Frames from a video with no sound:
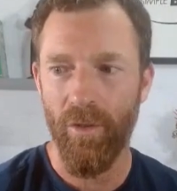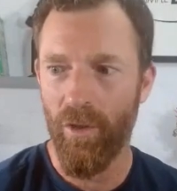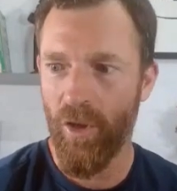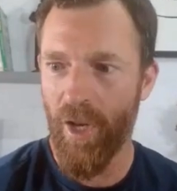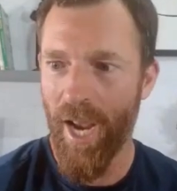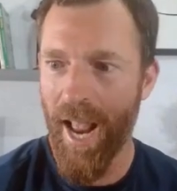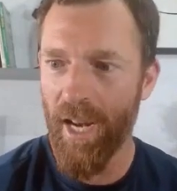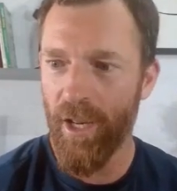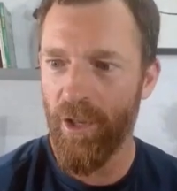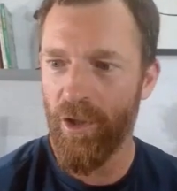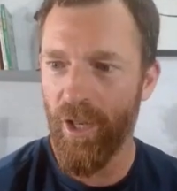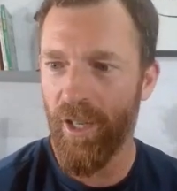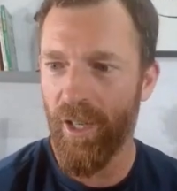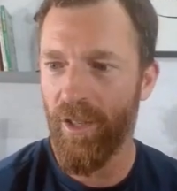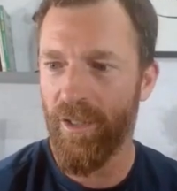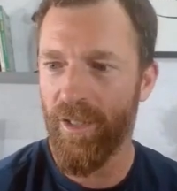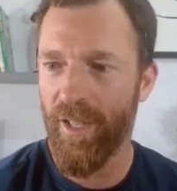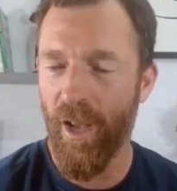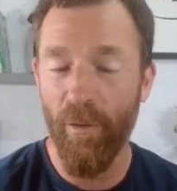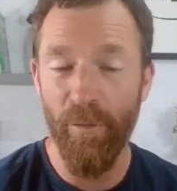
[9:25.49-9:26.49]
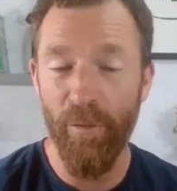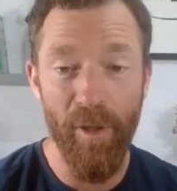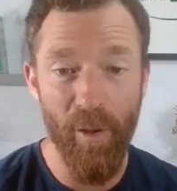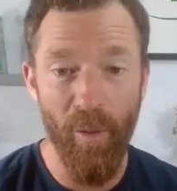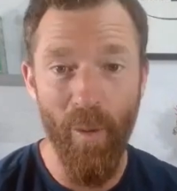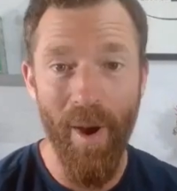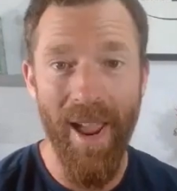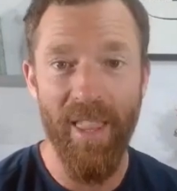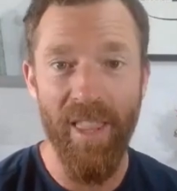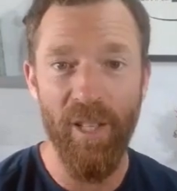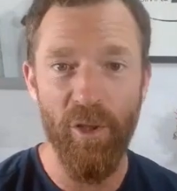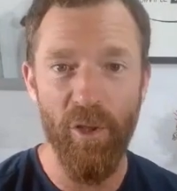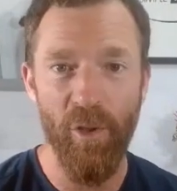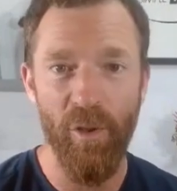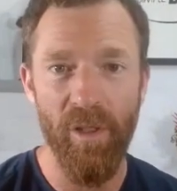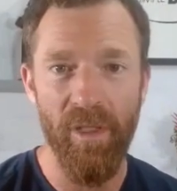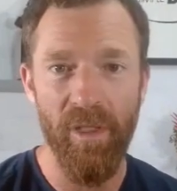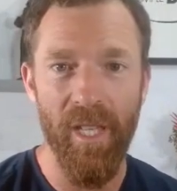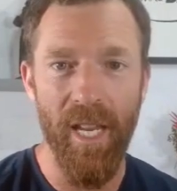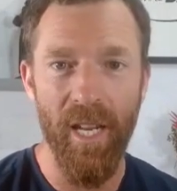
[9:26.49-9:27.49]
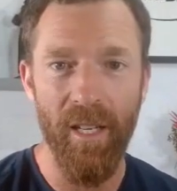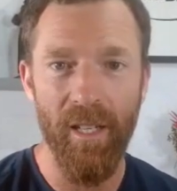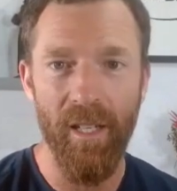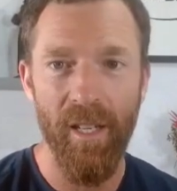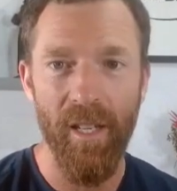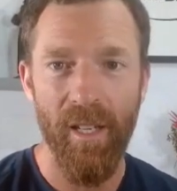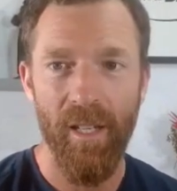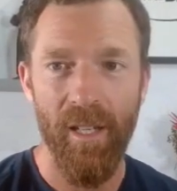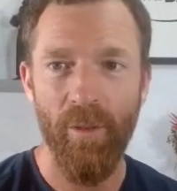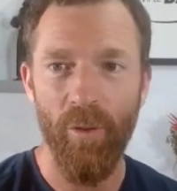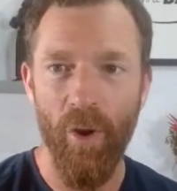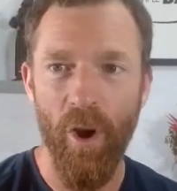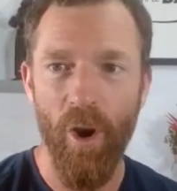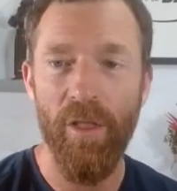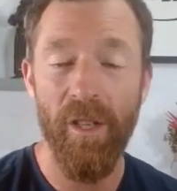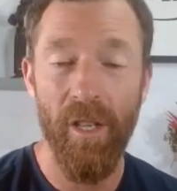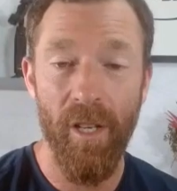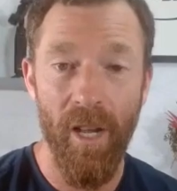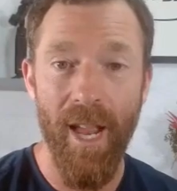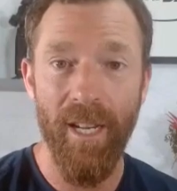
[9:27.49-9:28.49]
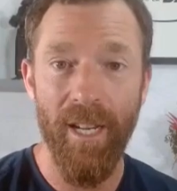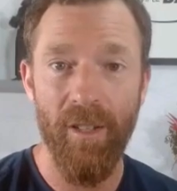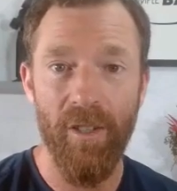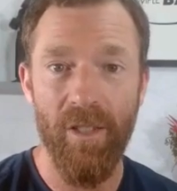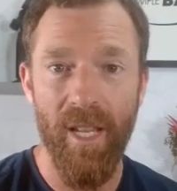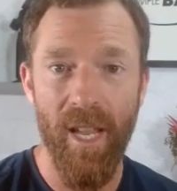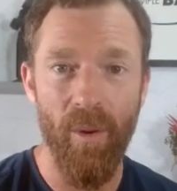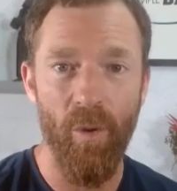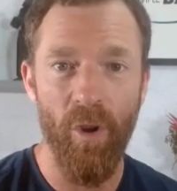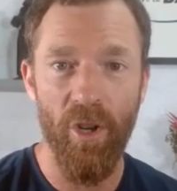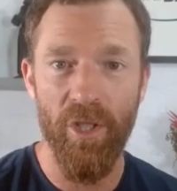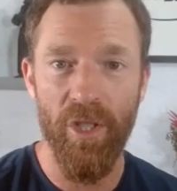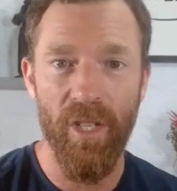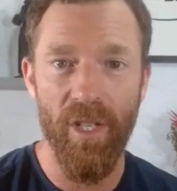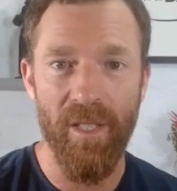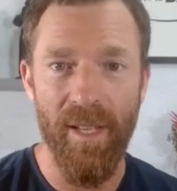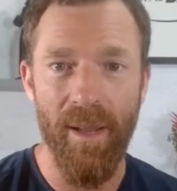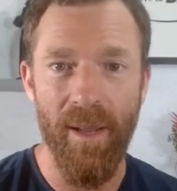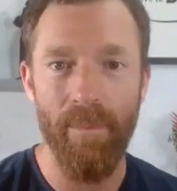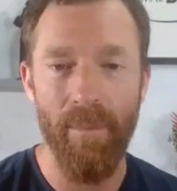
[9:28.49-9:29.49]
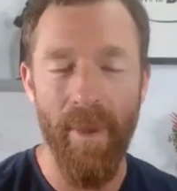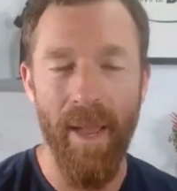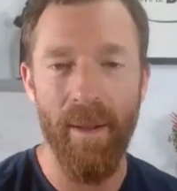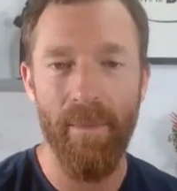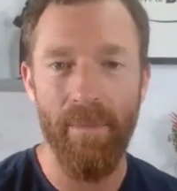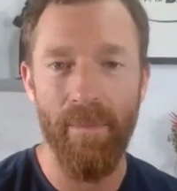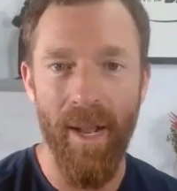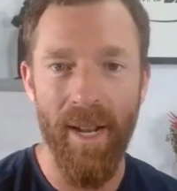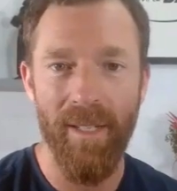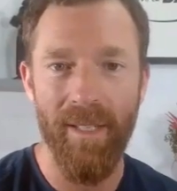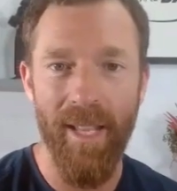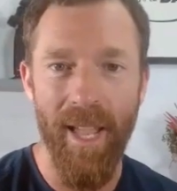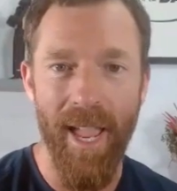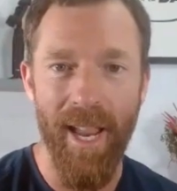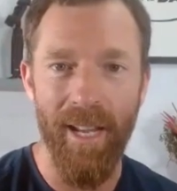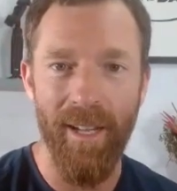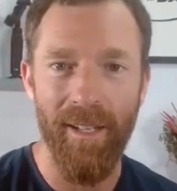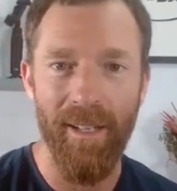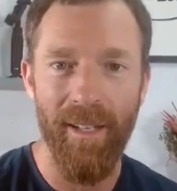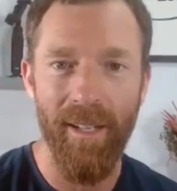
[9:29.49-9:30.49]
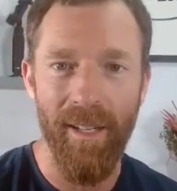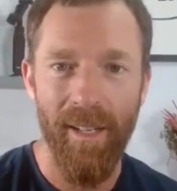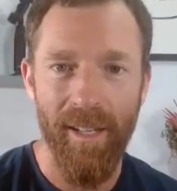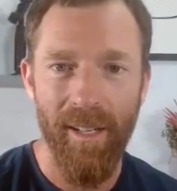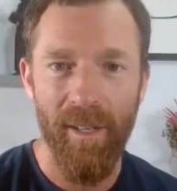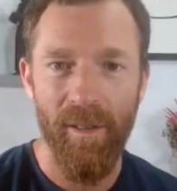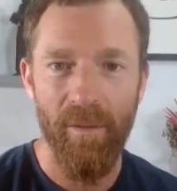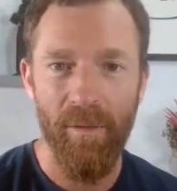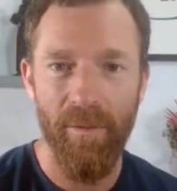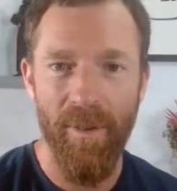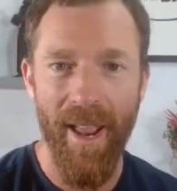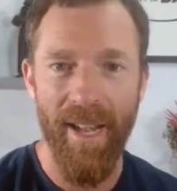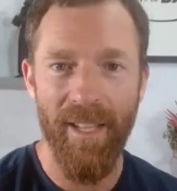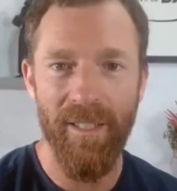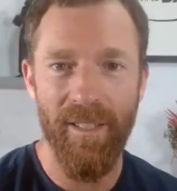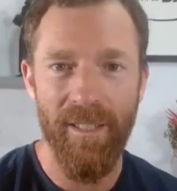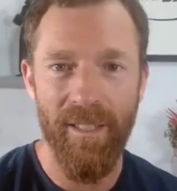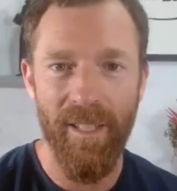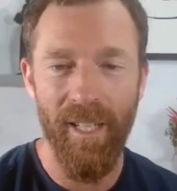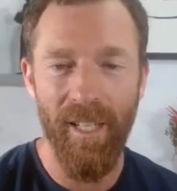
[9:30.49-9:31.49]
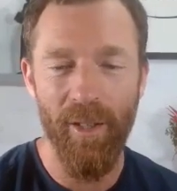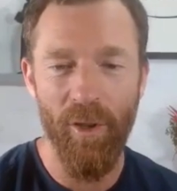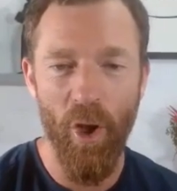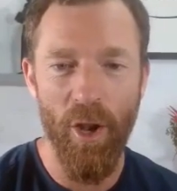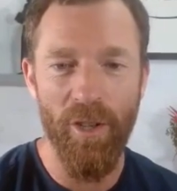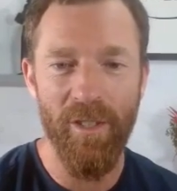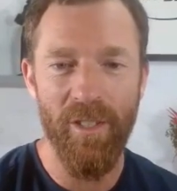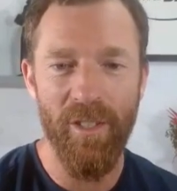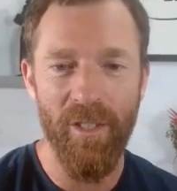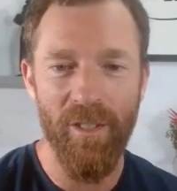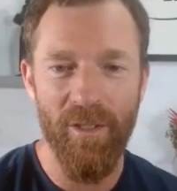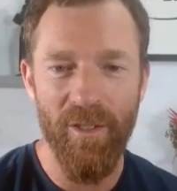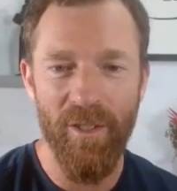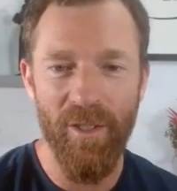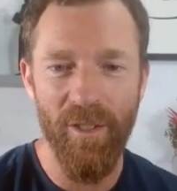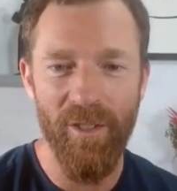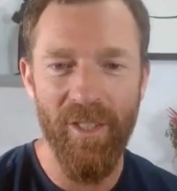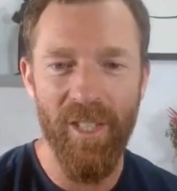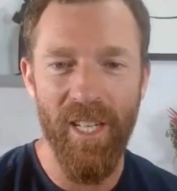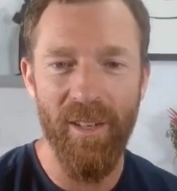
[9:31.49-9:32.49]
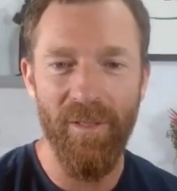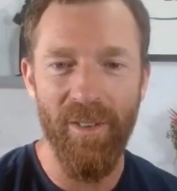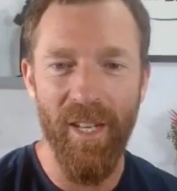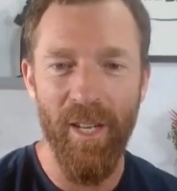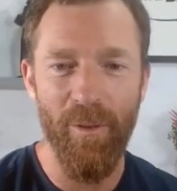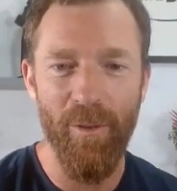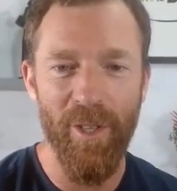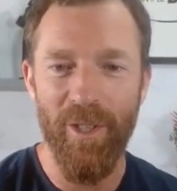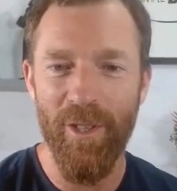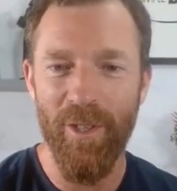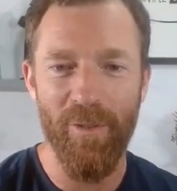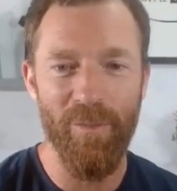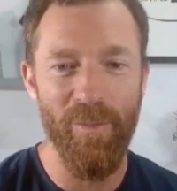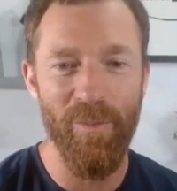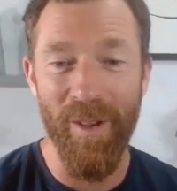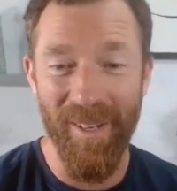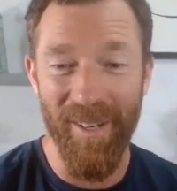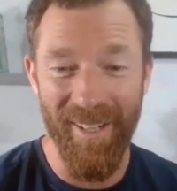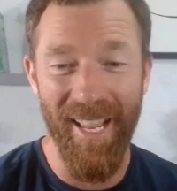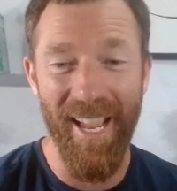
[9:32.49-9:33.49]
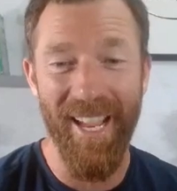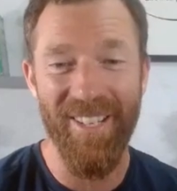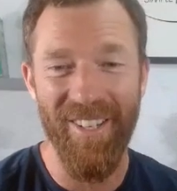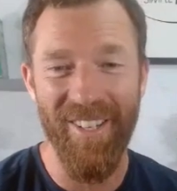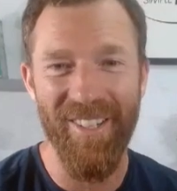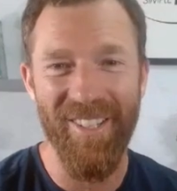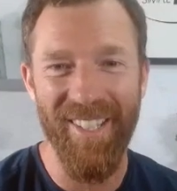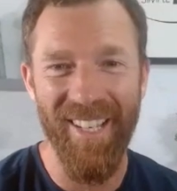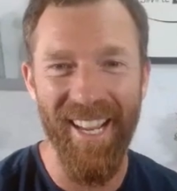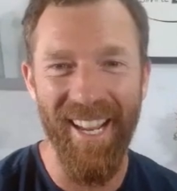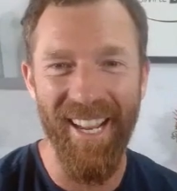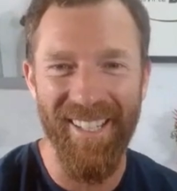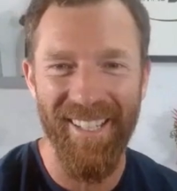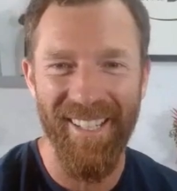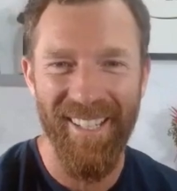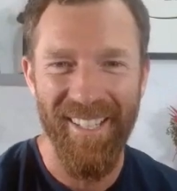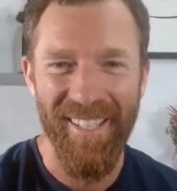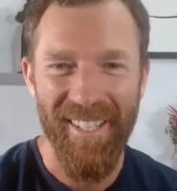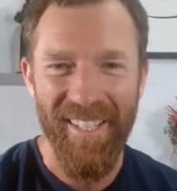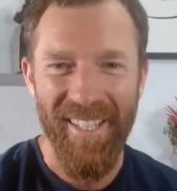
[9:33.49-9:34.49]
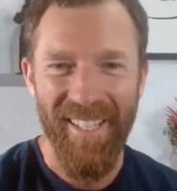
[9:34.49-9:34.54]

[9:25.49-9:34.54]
challenging yourself in the way that you think, rather than, like you say, watching some mundane fantasy nonsense on TV, which is, as you said,